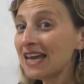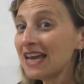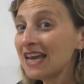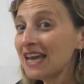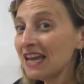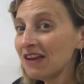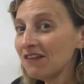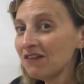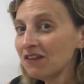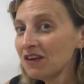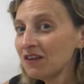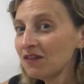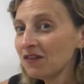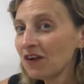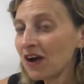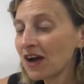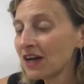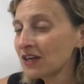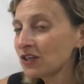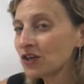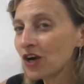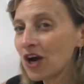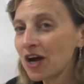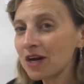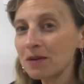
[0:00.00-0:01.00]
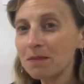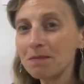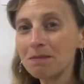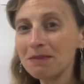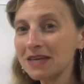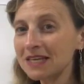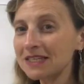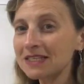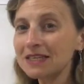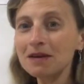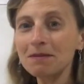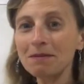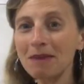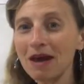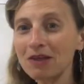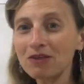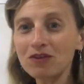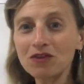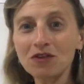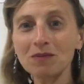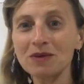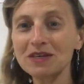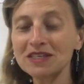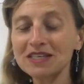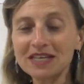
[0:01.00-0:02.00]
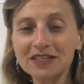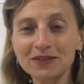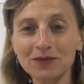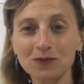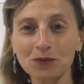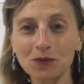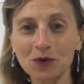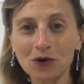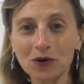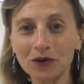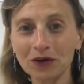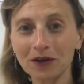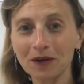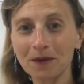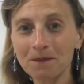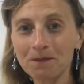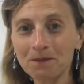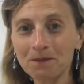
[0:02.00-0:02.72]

Even if I try to mix and match them, it doesn't work.